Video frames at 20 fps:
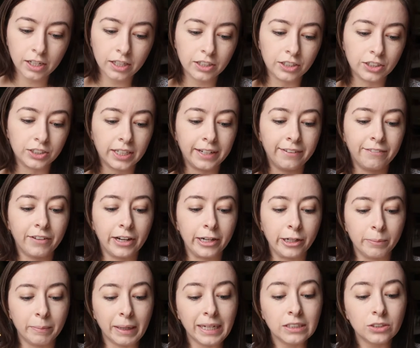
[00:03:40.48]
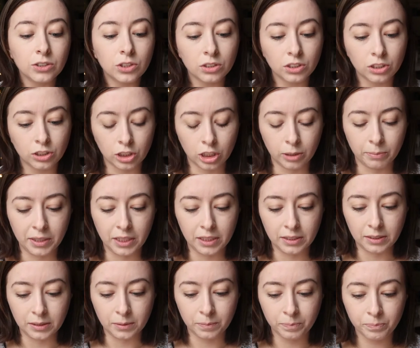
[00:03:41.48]
There's environmental
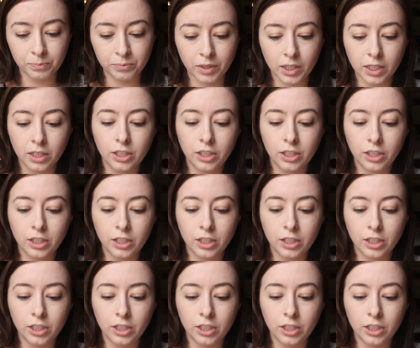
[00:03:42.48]
determinism.